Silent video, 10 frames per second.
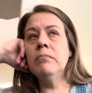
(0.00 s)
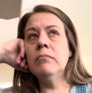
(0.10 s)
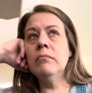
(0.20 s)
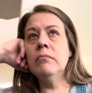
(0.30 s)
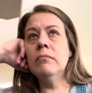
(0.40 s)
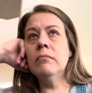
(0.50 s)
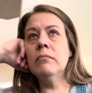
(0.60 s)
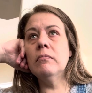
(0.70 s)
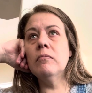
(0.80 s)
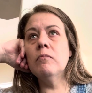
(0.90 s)

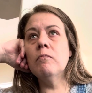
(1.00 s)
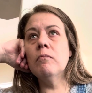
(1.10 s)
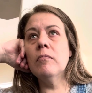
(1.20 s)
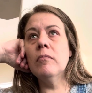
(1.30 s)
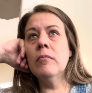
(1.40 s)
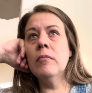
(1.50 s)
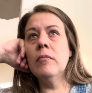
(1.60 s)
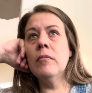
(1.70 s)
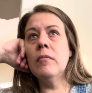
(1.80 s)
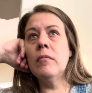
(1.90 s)
(silence)